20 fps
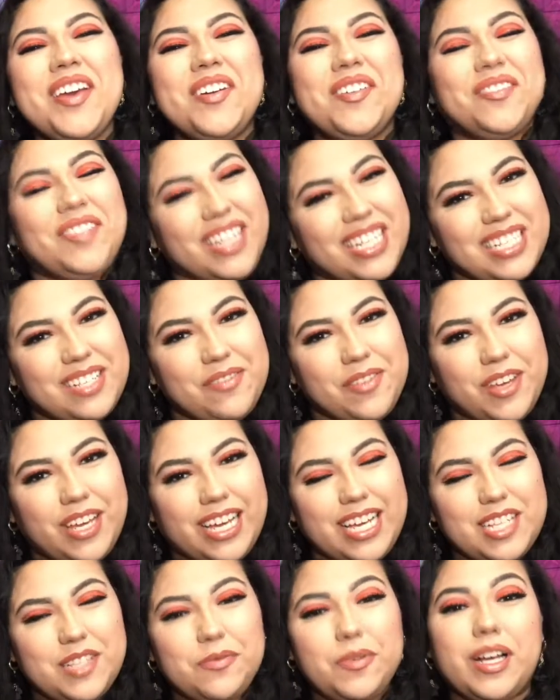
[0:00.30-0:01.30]
What is up, you
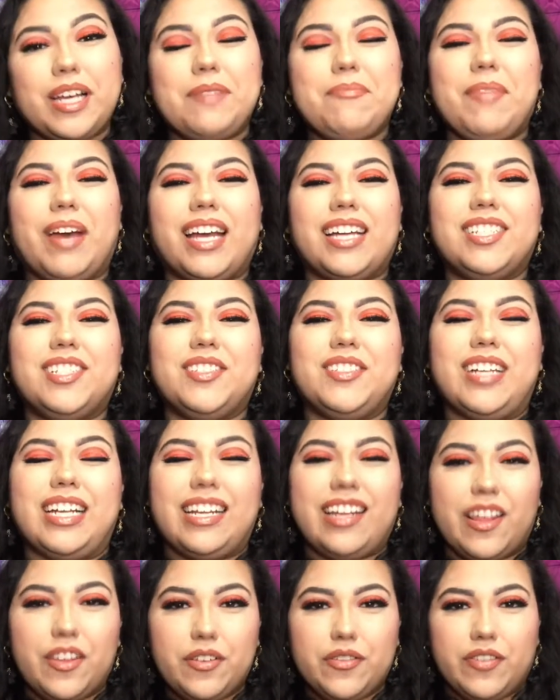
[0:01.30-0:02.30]
guys? Welcome back to
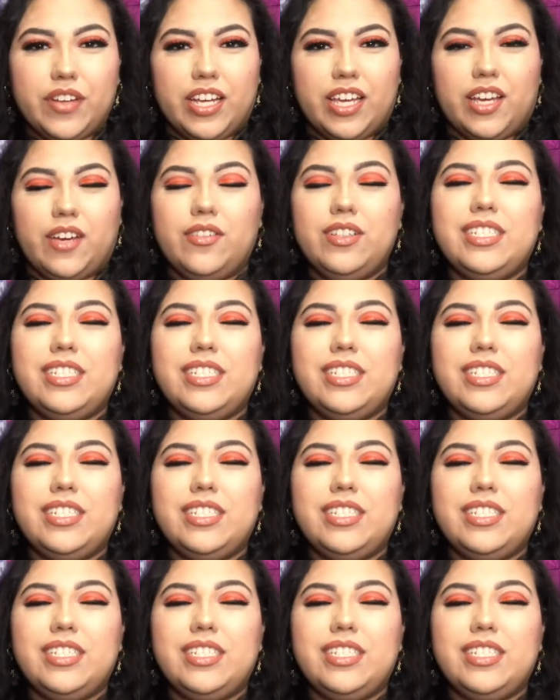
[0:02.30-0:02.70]
another video.